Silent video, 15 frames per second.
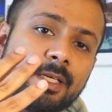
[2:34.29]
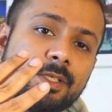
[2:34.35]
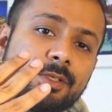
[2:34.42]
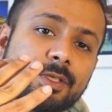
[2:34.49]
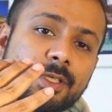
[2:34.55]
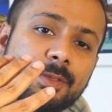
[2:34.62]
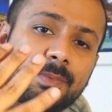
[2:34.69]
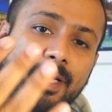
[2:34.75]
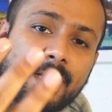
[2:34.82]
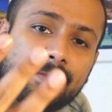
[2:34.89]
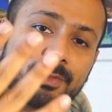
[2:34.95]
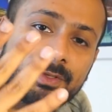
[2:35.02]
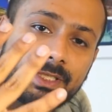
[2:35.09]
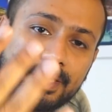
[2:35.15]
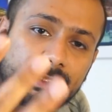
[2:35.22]
You can apply
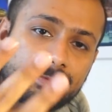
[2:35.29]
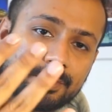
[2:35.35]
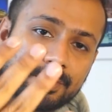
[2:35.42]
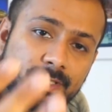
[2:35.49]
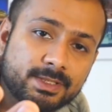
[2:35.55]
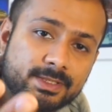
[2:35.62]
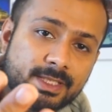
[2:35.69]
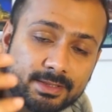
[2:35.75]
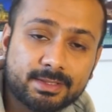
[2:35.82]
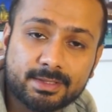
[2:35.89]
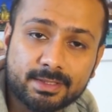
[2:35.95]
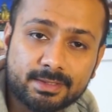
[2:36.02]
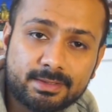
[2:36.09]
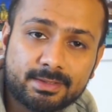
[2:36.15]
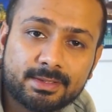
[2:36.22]
for these 4 years tax
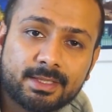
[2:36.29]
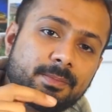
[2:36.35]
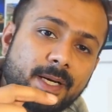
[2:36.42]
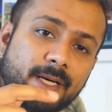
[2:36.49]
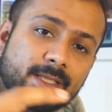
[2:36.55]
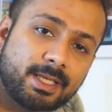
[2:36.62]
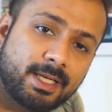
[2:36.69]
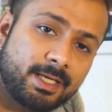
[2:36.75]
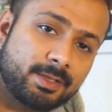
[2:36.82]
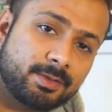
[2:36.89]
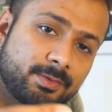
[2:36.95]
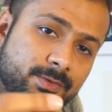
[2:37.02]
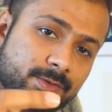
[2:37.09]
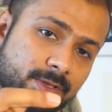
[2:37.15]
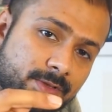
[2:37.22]
returns by the end
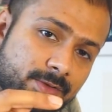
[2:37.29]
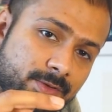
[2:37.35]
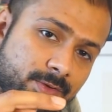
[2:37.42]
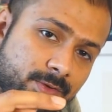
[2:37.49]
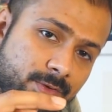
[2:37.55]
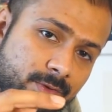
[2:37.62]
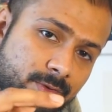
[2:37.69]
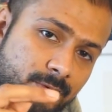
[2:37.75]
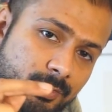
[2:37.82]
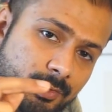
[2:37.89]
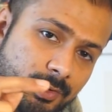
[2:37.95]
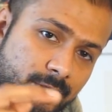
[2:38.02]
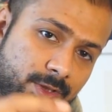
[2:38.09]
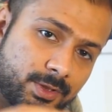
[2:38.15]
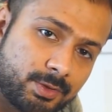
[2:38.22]
of
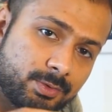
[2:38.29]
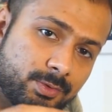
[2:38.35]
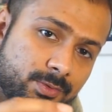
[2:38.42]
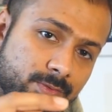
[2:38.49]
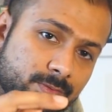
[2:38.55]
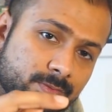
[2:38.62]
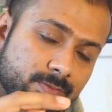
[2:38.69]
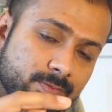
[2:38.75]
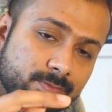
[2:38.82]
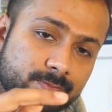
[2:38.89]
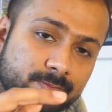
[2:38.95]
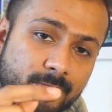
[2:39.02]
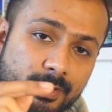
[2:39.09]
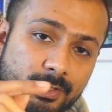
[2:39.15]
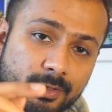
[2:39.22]
2022.
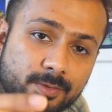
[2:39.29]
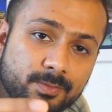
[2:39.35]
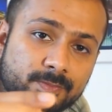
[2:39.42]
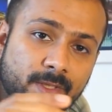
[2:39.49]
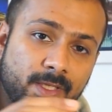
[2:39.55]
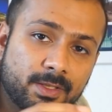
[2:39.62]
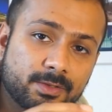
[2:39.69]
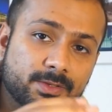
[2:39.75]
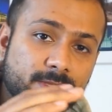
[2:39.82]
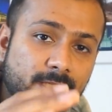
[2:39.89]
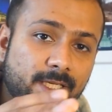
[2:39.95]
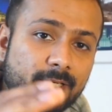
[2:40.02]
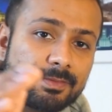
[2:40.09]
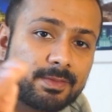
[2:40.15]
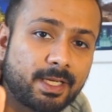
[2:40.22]
So you still
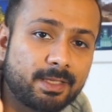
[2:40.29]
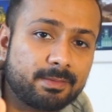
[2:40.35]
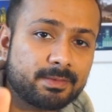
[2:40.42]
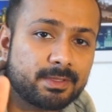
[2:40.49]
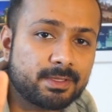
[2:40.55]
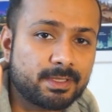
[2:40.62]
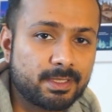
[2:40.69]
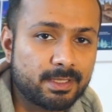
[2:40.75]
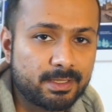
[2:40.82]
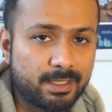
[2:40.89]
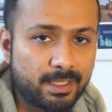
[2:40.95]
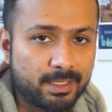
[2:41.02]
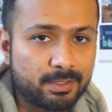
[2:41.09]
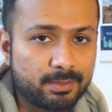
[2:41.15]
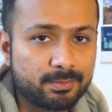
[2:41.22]
have time till the
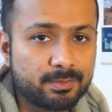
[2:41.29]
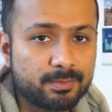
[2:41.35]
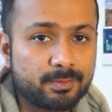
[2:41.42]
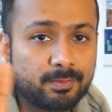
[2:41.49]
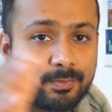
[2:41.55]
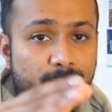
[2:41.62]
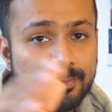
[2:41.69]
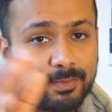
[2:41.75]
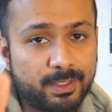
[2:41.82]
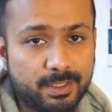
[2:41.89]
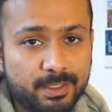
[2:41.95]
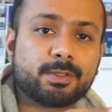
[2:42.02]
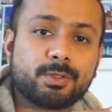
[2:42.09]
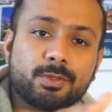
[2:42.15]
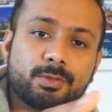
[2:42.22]
end of fifth year.
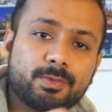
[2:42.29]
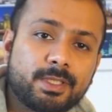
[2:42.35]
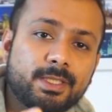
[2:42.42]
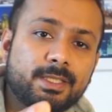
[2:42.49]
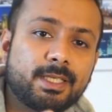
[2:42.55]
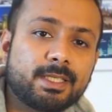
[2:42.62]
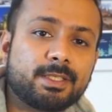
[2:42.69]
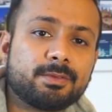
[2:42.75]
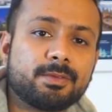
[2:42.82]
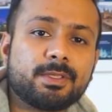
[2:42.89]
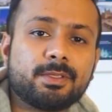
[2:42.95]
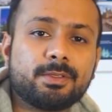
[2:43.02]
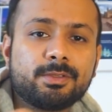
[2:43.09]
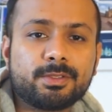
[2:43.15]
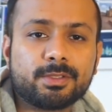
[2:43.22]
So don't worry that you will
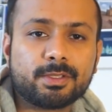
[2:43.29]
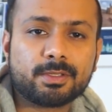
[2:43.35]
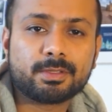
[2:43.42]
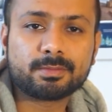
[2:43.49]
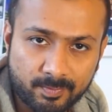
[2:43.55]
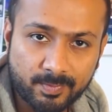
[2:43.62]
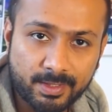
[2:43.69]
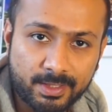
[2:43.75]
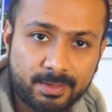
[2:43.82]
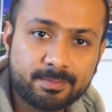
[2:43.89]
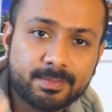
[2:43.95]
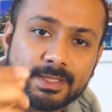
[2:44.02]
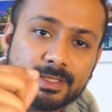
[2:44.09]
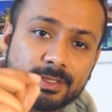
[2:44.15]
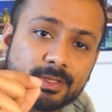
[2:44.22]
lose your money,
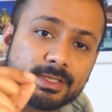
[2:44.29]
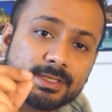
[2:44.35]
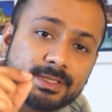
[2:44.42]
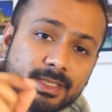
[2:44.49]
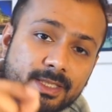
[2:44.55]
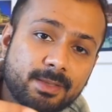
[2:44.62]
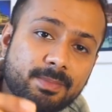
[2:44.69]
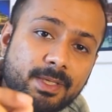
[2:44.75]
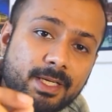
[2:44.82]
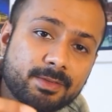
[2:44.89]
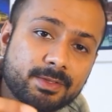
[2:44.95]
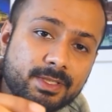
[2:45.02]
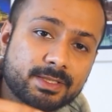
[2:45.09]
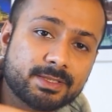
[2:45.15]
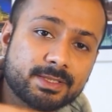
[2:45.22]
but you can still apply for
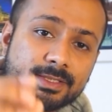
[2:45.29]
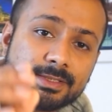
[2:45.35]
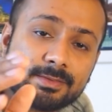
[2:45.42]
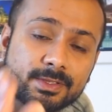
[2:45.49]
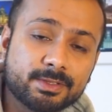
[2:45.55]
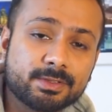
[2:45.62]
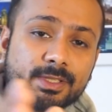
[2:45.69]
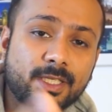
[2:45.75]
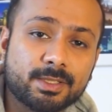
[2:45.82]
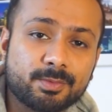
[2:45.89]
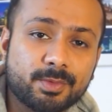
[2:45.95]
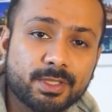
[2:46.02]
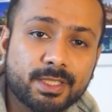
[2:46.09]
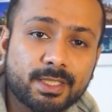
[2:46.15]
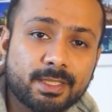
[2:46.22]
the tax returns once you started
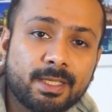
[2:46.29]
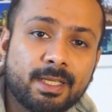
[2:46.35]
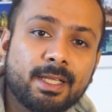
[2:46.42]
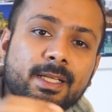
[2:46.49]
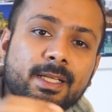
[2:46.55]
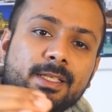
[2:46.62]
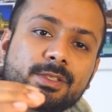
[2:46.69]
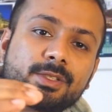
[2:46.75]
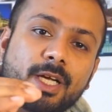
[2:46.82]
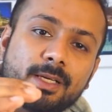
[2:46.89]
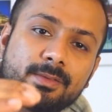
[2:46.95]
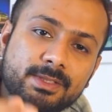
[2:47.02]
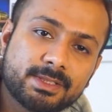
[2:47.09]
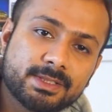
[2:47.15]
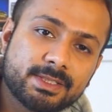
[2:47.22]
working. So I
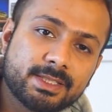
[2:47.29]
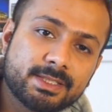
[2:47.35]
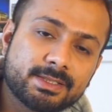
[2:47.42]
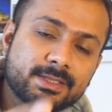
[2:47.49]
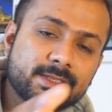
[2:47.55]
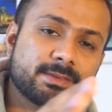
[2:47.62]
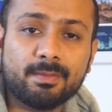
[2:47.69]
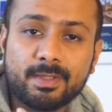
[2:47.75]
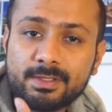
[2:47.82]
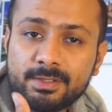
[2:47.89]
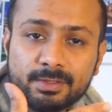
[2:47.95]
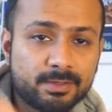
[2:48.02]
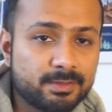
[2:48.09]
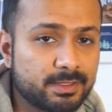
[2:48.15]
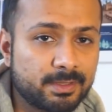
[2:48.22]
will suggest once you
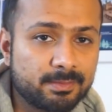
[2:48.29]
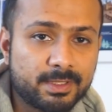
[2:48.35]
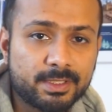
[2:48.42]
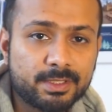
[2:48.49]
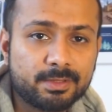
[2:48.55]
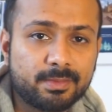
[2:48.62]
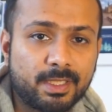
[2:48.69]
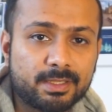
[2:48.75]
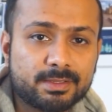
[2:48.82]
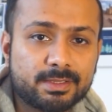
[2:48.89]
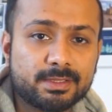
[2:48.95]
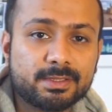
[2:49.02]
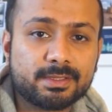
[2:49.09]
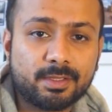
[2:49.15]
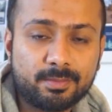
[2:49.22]
complete your
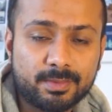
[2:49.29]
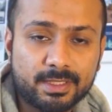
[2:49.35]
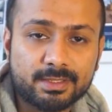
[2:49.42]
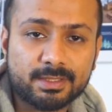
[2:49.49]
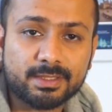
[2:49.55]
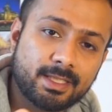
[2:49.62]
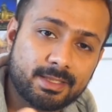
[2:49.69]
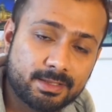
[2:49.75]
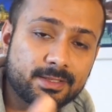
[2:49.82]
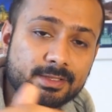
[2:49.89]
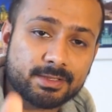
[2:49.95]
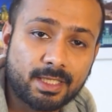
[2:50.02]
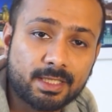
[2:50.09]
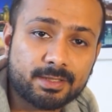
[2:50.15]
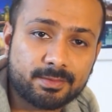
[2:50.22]
masters or bachelor and you
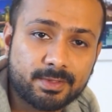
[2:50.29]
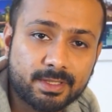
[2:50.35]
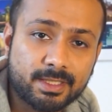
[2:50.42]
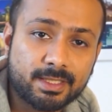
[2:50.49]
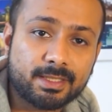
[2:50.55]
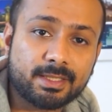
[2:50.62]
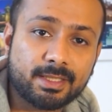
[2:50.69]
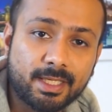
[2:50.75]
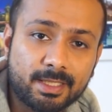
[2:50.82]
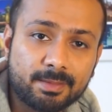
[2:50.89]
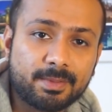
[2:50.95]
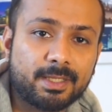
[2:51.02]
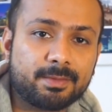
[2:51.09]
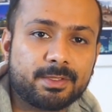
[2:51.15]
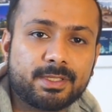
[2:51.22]
started working, then
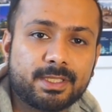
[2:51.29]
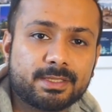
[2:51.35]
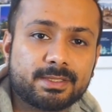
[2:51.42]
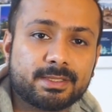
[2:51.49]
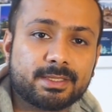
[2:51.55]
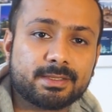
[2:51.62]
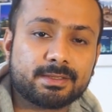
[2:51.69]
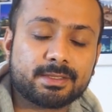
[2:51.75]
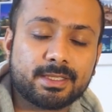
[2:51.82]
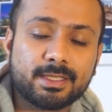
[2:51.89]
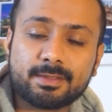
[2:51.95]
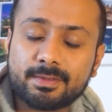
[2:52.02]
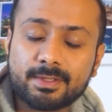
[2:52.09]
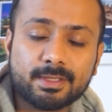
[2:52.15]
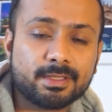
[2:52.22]
apply for the tax return.
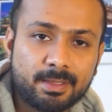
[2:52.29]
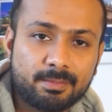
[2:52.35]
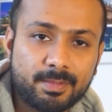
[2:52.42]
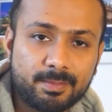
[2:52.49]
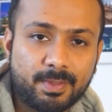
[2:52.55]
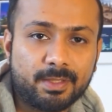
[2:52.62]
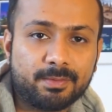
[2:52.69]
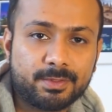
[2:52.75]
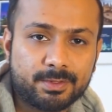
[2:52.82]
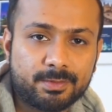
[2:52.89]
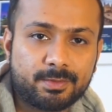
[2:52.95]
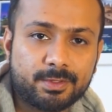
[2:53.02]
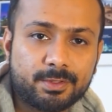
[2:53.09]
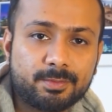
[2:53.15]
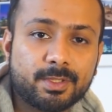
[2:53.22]
It will be beneficial
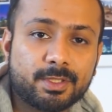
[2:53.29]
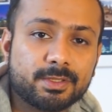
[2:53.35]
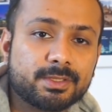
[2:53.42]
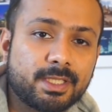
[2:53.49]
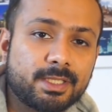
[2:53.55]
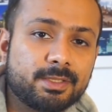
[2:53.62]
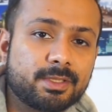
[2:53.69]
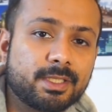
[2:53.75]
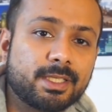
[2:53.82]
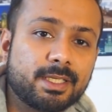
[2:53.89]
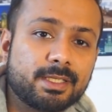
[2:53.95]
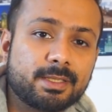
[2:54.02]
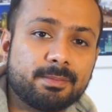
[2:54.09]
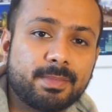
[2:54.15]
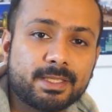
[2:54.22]
for you because then you can
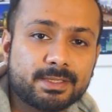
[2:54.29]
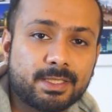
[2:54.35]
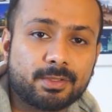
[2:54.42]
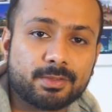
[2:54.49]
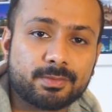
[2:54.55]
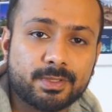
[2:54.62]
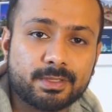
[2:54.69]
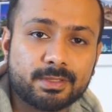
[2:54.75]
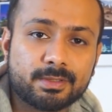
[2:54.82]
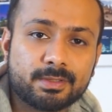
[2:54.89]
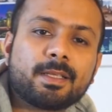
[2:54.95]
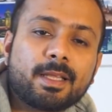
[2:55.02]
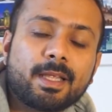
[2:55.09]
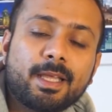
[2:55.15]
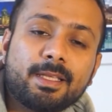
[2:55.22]
get the best out of it.
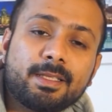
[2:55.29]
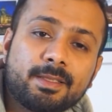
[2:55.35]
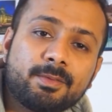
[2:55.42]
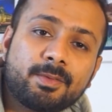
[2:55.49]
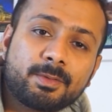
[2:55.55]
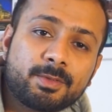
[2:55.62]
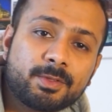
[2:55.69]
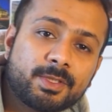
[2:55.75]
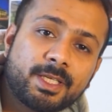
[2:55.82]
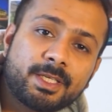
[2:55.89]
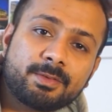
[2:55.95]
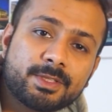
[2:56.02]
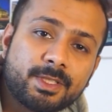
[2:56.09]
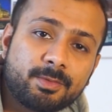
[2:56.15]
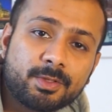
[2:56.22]
And one more thing
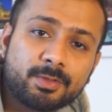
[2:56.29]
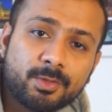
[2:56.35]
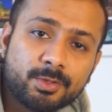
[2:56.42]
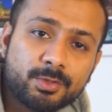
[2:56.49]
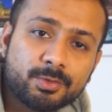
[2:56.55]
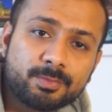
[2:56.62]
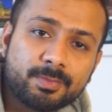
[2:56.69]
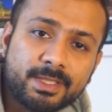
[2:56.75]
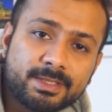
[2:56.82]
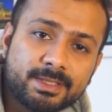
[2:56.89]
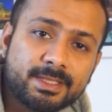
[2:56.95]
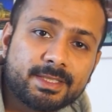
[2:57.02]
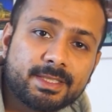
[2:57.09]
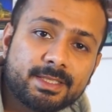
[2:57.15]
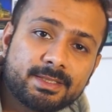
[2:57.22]
which I wanted to mention
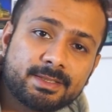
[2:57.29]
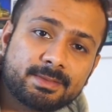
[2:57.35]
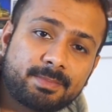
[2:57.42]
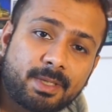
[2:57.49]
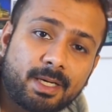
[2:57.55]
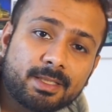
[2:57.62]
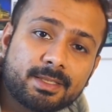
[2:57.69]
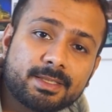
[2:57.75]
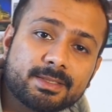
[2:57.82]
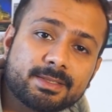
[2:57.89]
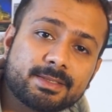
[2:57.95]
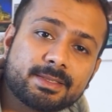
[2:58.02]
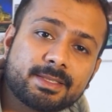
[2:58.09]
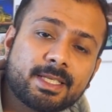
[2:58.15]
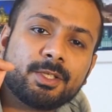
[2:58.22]
in this part
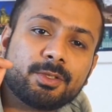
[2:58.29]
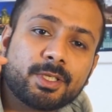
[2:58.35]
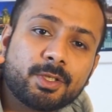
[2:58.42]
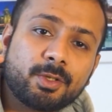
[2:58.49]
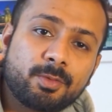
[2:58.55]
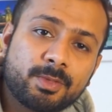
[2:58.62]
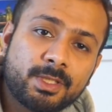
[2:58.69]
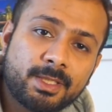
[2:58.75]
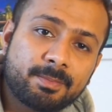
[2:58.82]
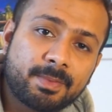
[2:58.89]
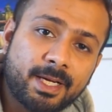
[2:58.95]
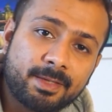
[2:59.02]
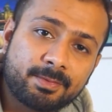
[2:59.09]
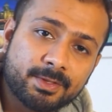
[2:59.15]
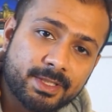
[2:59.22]
is you can only
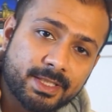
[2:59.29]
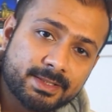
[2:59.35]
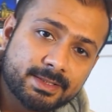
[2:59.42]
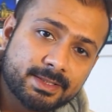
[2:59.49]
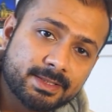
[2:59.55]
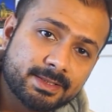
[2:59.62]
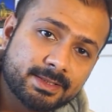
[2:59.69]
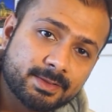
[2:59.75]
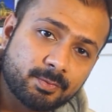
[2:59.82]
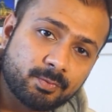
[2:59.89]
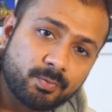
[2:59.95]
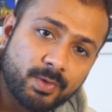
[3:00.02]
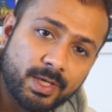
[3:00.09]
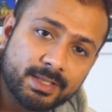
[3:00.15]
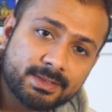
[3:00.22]
apply for the tax returns
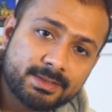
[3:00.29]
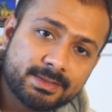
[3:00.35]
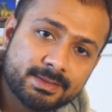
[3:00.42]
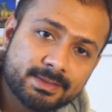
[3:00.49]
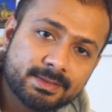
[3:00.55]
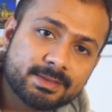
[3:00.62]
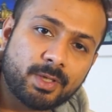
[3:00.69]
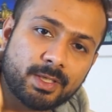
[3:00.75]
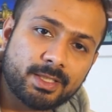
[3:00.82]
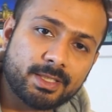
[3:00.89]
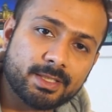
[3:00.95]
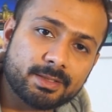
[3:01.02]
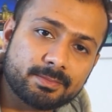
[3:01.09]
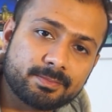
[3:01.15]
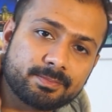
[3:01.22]
once 1
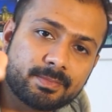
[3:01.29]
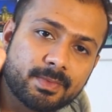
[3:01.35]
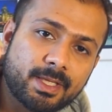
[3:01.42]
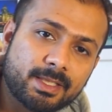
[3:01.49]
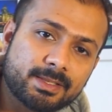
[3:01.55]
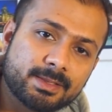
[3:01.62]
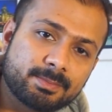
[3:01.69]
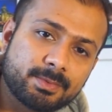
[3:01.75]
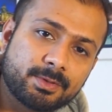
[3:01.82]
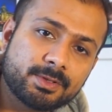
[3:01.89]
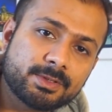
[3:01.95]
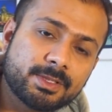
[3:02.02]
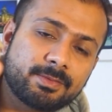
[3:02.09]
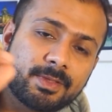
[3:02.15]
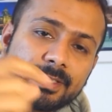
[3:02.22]
year. Like
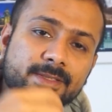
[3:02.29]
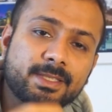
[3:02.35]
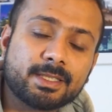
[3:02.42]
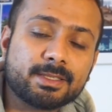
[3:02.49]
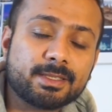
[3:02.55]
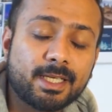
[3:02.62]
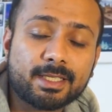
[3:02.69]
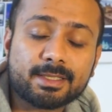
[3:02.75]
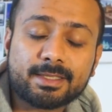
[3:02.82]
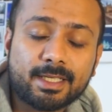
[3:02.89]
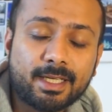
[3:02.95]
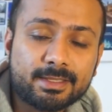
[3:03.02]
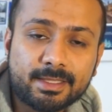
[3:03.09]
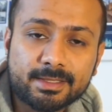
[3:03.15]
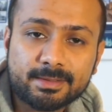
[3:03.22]
suppose if I started
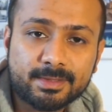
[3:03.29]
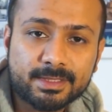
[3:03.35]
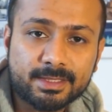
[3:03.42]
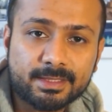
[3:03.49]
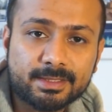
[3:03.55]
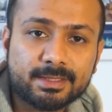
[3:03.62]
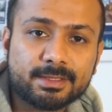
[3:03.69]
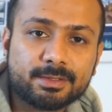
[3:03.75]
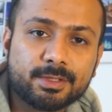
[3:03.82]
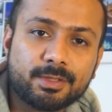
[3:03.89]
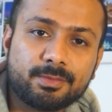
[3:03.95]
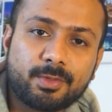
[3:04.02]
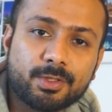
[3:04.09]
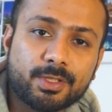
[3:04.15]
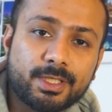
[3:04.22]
I started my studies in
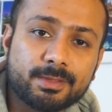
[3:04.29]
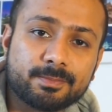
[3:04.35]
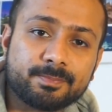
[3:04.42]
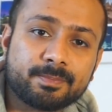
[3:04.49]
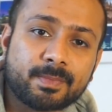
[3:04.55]
2014.